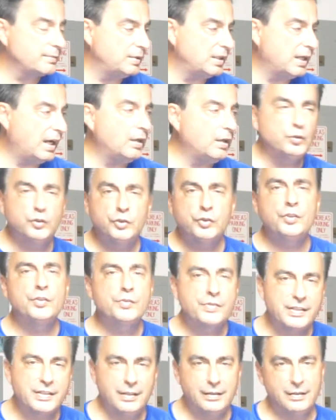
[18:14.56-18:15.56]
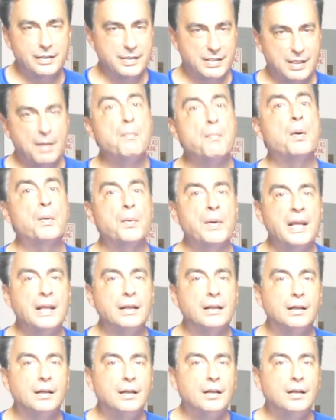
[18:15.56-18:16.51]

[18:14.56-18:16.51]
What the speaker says: me, how do you see the submarine?